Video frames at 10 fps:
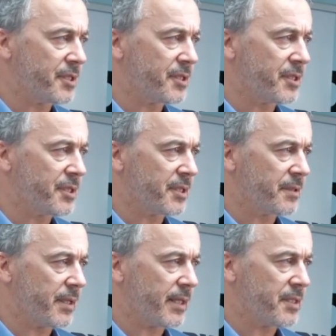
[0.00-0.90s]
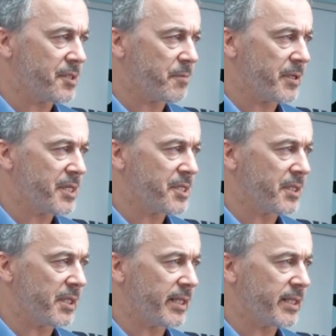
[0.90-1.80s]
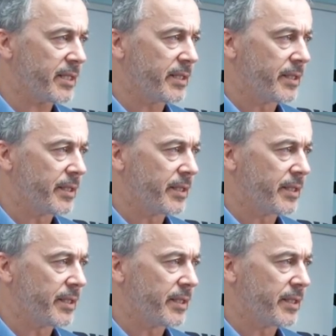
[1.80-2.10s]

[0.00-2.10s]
and she's an inspirational lady